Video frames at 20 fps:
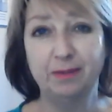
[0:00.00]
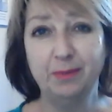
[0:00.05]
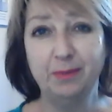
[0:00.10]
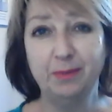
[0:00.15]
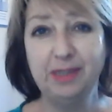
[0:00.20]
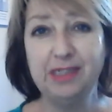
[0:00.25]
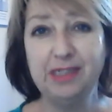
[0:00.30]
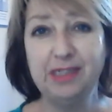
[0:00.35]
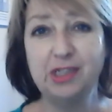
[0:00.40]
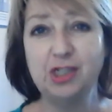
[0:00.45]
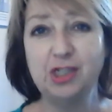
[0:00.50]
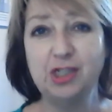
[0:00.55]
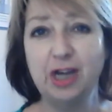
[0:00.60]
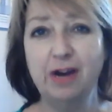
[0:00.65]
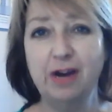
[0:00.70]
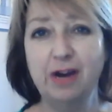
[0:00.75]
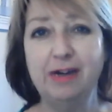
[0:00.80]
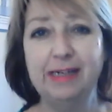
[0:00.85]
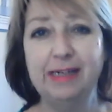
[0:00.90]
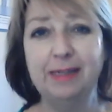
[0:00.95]
We need to
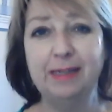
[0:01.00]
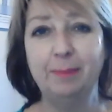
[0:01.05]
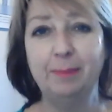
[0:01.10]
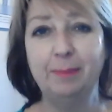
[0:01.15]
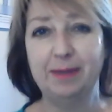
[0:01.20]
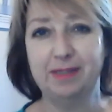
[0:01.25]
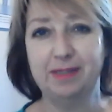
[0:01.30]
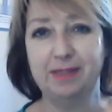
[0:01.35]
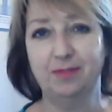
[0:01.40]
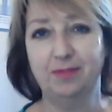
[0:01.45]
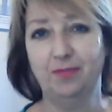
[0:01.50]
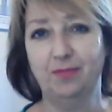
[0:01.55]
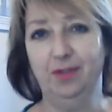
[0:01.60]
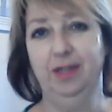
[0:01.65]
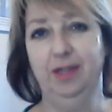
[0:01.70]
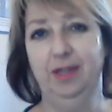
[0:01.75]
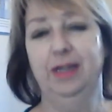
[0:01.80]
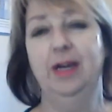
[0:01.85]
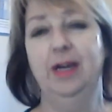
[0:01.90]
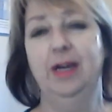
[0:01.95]
share a little bit of
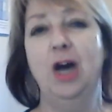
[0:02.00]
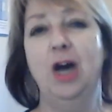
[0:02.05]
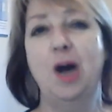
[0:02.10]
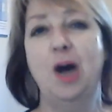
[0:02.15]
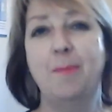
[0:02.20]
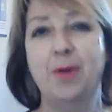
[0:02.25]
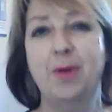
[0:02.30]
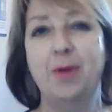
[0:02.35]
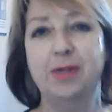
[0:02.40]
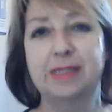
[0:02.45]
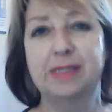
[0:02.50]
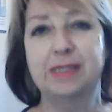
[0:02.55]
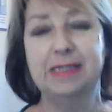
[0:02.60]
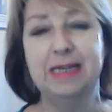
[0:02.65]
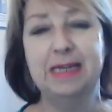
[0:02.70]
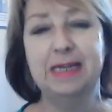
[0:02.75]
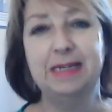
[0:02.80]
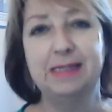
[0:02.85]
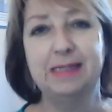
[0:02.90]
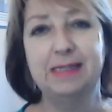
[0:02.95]
our
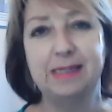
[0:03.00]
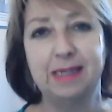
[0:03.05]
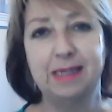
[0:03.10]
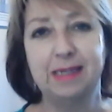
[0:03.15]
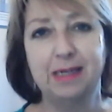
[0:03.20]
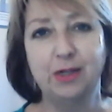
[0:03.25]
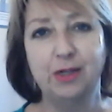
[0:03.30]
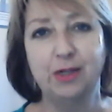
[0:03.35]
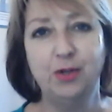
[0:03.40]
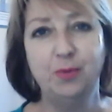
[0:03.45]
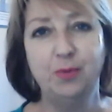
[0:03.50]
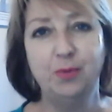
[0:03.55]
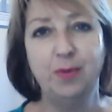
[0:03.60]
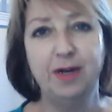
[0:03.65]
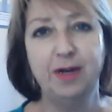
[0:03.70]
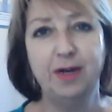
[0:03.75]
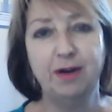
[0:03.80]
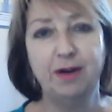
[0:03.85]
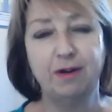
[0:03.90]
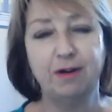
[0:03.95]
personality and who
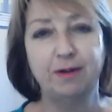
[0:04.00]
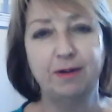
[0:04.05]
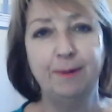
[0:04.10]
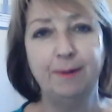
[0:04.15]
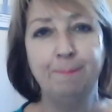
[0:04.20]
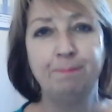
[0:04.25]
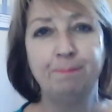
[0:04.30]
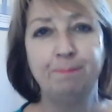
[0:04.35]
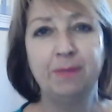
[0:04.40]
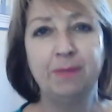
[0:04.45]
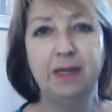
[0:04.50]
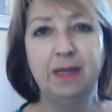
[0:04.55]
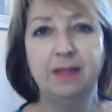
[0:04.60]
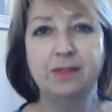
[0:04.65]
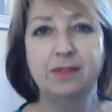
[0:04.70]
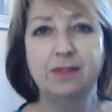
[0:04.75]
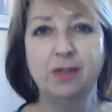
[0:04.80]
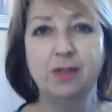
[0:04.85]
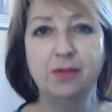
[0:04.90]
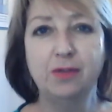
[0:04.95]
we are,
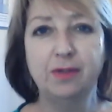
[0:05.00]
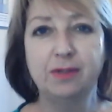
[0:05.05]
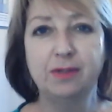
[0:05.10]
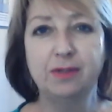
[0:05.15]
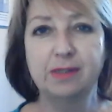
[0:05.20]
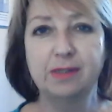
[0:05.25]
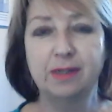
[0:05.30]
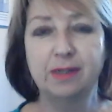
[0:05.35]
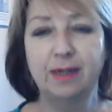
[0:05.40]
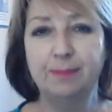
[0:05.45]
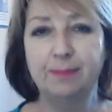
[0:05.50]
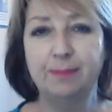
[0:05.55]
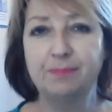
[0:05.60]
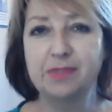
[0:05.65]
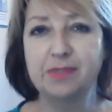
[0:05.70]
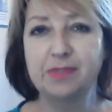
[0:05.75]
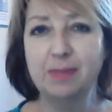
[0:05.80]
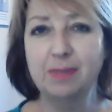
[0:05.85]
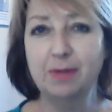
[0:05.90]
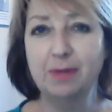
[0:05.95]
so that
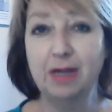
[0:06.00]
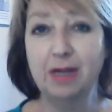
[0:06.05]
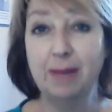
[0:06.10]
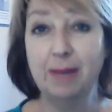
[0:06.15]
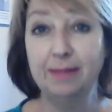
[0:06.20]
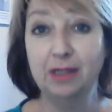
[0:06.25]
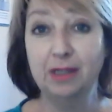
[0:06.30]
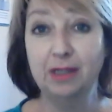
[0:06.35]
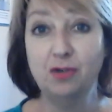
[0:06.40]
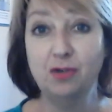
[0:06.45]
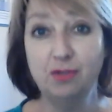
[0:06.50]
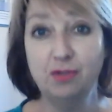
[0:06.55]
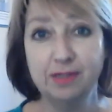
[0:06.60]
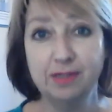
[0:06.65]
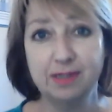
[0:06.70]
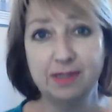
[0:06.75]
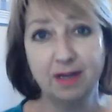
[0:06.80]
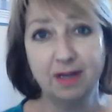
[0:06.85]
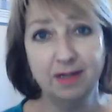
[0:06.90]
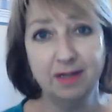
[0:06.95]
someone coming
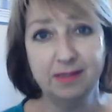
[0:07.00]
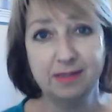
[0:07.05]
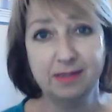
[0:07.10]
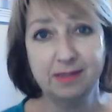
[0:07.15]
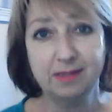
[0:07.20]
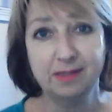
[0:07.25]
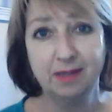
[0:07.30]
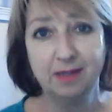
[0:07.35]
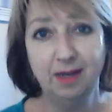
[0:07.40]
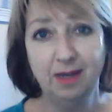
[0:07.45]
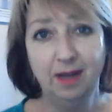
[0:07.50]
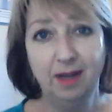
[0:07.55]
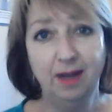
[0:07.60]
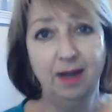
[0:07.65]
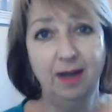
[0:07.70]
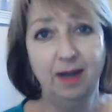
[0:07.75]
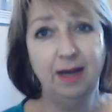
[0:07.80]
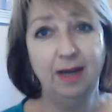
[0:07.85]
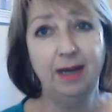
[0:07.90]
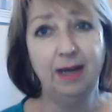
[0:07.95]
across us
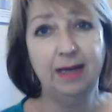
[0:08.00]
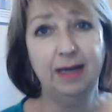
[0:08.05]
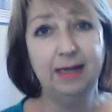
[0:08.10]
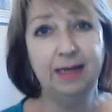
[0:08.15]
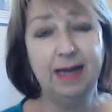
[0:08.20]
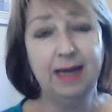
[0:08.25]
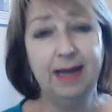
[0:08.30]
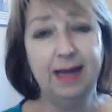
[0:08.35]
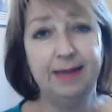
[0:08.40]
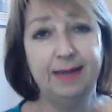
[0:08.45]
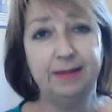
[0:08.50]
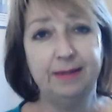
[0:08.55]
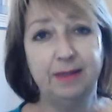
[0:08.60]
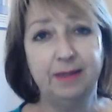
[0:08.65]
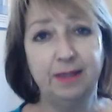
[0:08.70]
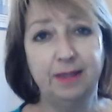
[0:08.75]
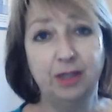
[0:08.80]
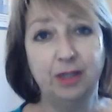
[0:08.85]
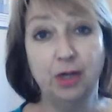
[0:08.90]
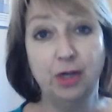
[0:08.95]
can
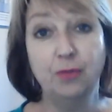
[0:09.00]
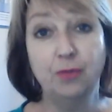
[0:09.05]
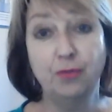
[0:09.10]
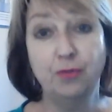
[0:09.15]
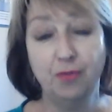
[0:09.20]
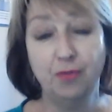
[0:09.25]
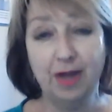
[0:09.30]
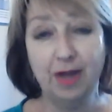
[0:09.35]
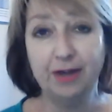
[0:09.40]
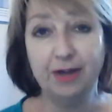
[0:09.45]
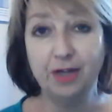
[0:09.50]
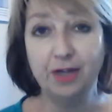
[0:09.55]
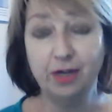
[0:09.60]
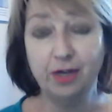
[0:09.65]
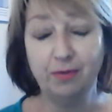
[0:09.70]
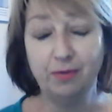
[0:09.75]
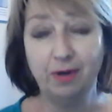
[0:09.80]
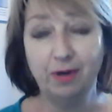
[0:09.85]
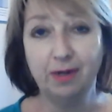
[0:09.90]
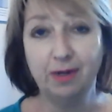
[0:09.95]
go through that
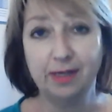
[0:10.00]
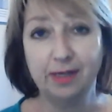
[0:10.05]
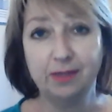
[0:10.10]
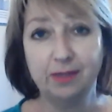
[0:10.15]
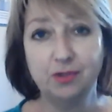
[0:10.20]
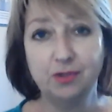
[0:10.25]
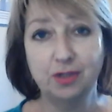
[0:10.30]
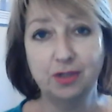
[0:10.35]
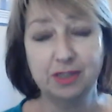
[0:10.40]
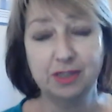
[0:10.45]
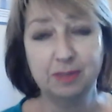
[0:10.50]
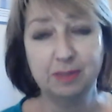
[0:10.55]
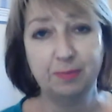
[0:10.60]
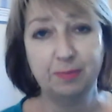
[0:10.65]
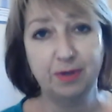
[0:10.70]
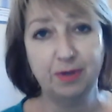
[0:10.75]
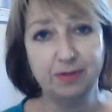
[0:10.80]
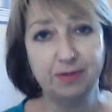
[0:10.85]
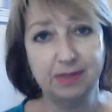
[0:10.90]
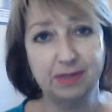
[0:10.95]
know, like, trust
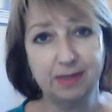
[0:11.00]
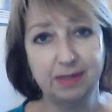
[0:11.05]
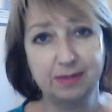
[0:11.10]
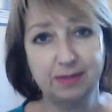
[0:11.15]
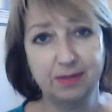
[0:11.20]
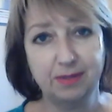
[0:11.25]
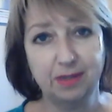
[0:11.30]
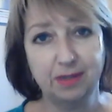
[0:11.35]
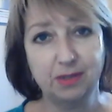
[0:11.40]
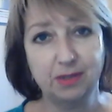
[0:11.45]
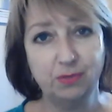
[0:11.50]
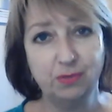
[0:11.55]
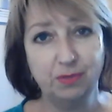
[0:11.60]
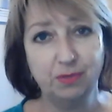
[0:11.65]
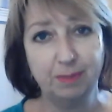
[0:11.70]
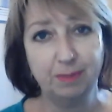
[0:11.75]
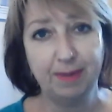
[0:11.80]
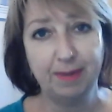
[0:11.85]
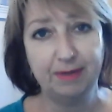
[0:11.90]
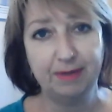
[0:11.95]
process that I
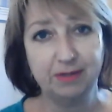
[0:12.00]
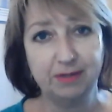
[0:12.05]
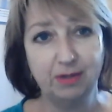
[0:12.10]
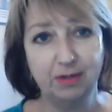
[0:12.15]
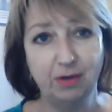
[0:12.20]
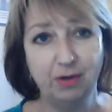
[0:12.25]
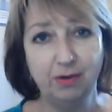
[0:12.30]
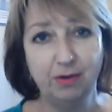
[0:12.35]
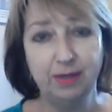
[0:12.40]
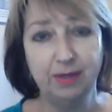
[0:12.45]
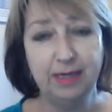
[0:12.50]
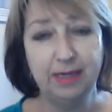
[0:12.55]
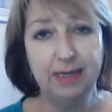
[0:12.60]
talk about a lot.